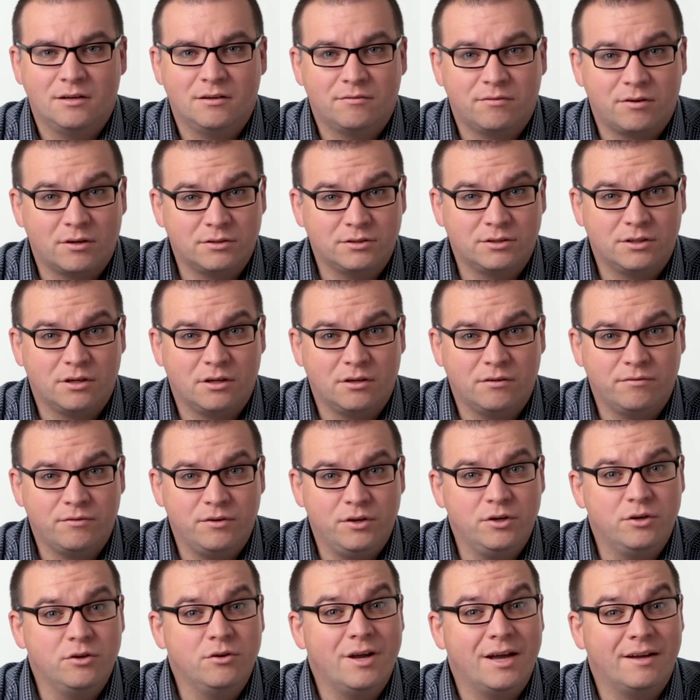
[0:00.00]
First off,
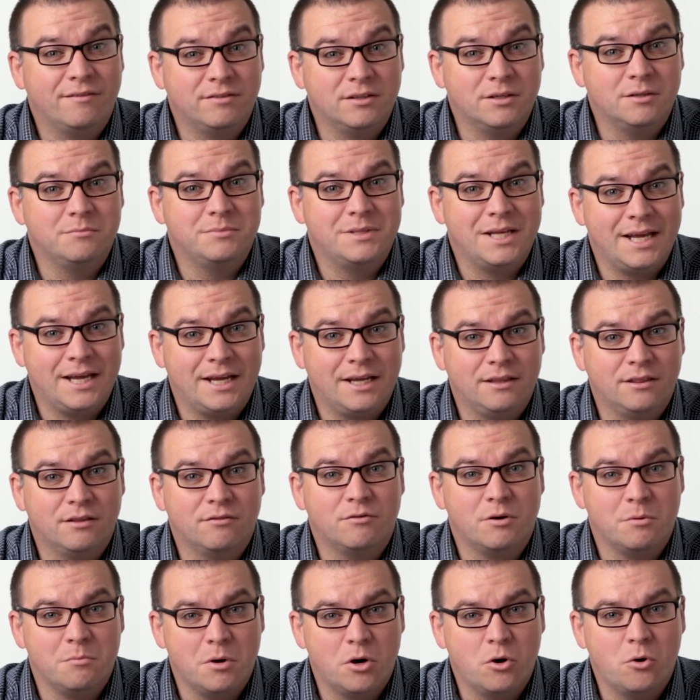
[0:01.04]
you do have to obtain the
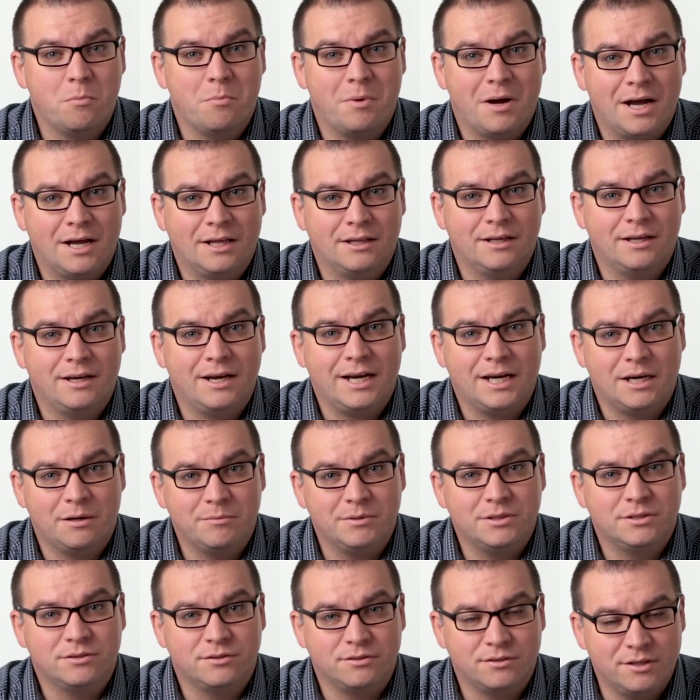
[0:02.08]
Remote Pilot
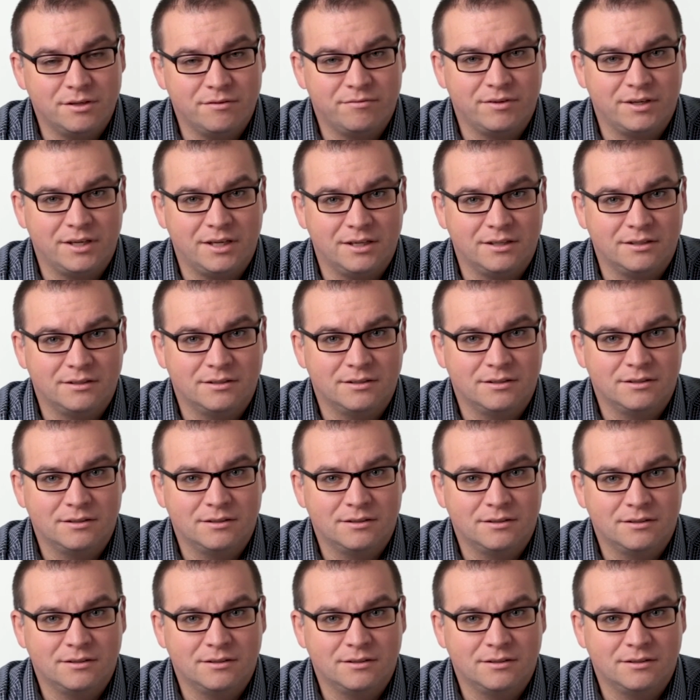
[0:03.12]
Airman Certificate.